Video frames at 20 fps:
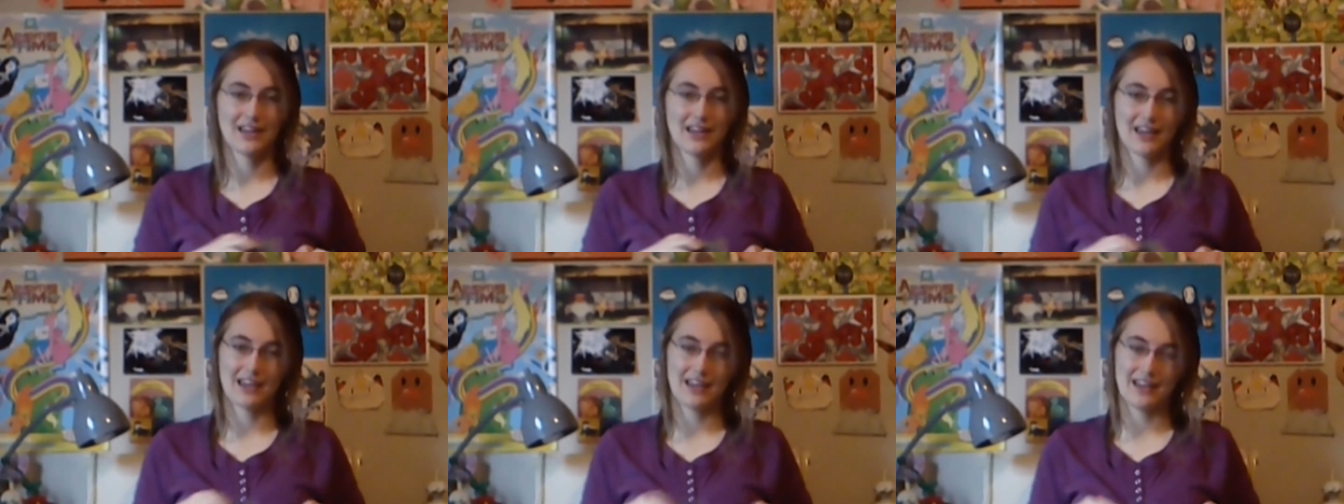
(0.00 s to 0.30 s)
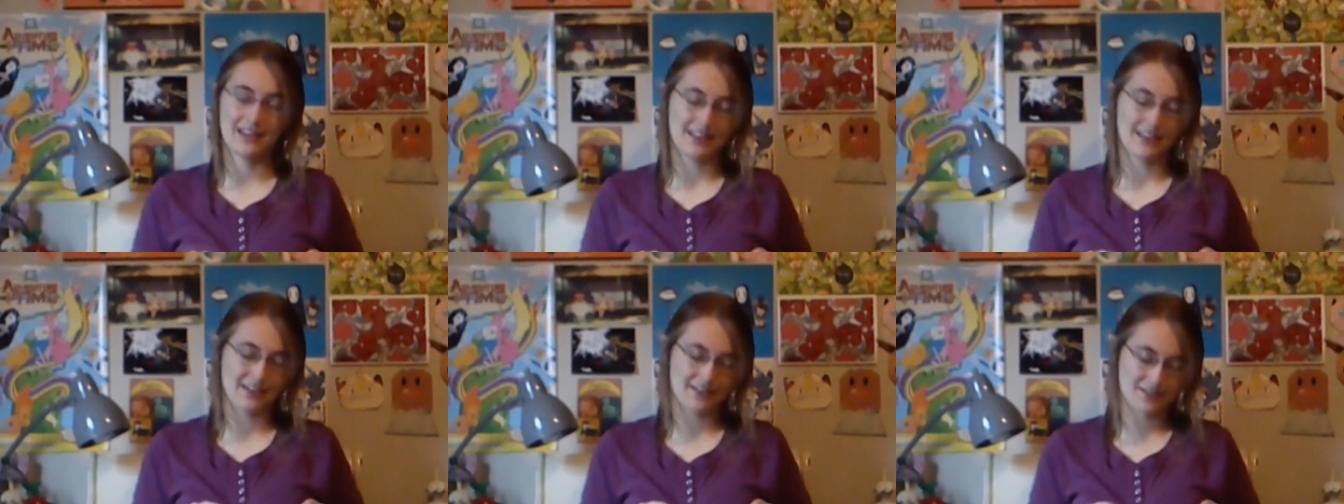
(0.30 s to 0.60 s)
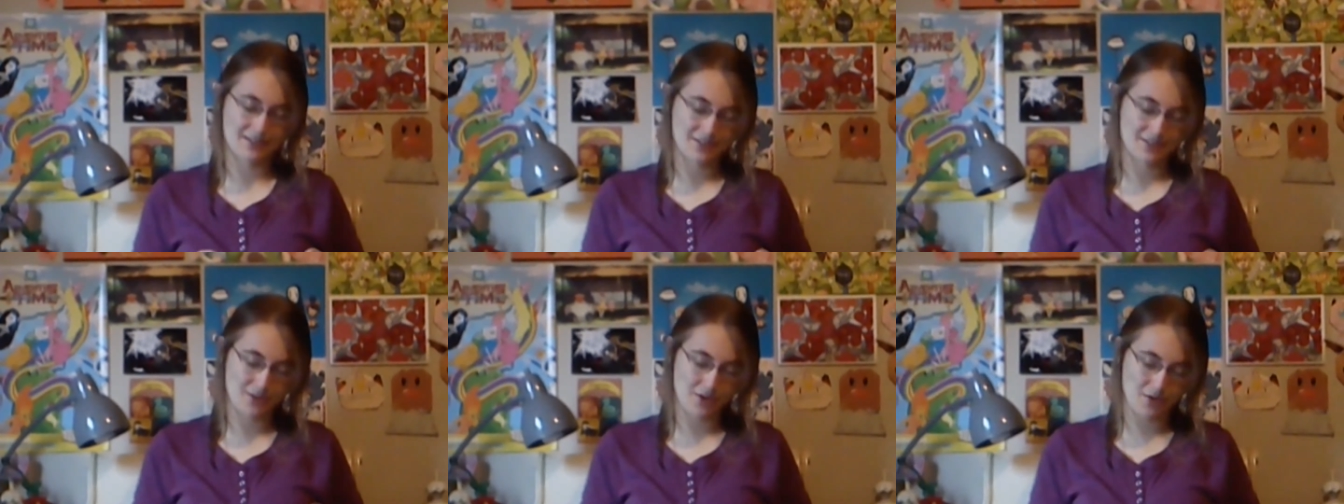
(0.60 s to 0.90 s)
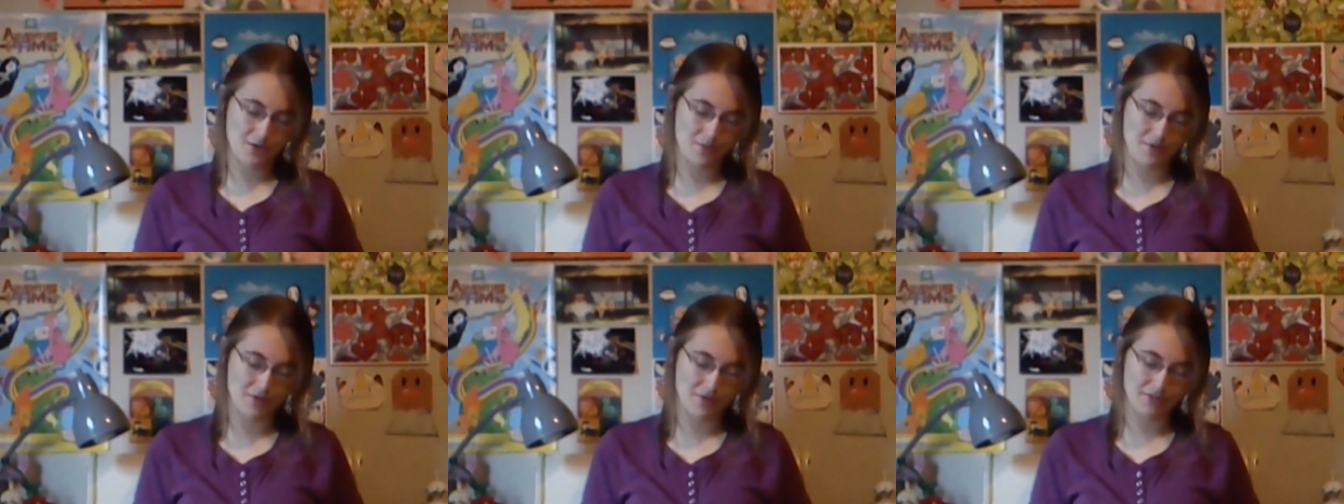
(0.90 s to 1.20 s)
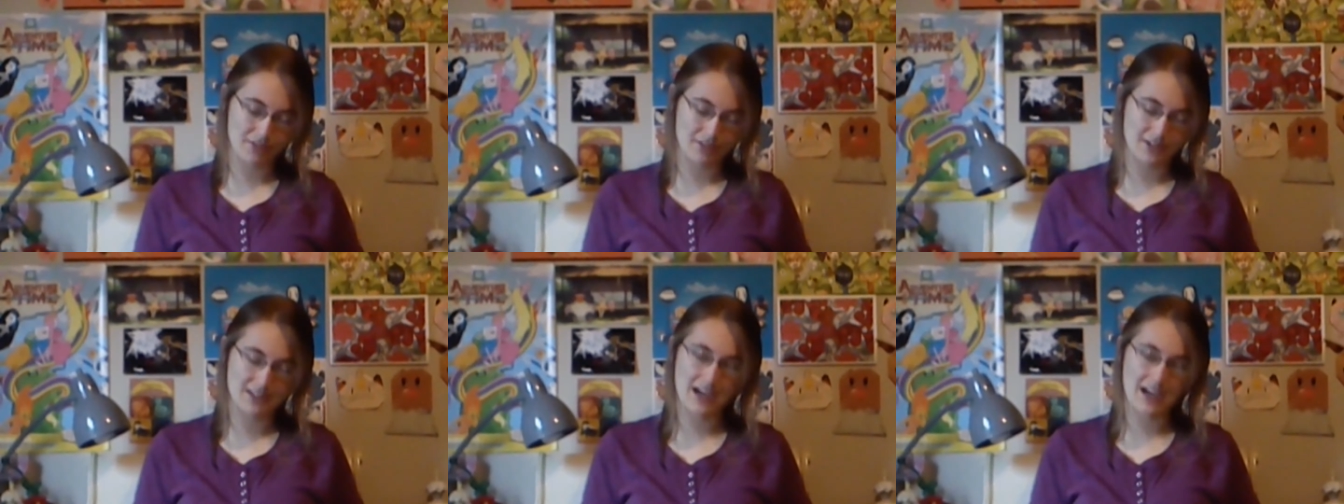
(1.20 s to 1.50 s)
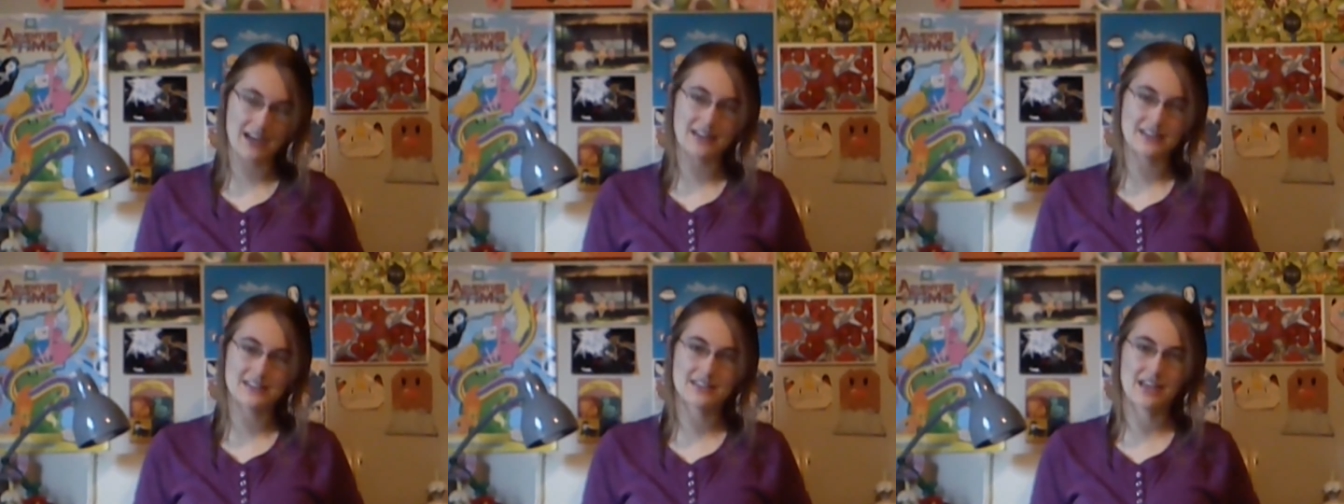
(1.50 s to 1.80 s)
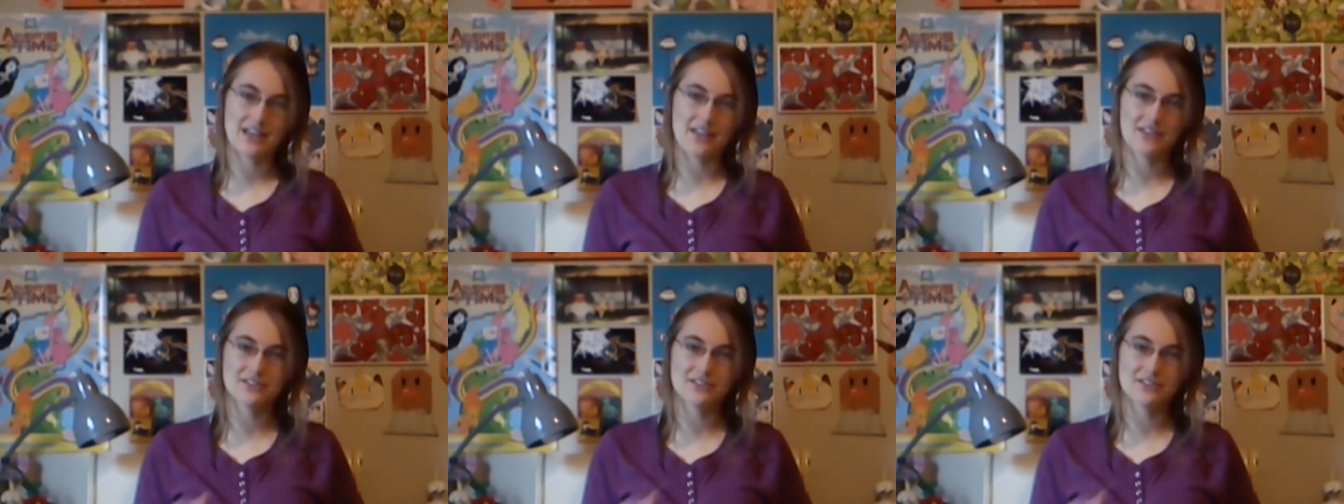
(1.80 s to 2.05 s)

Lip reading: and they're so beautifully tied in together.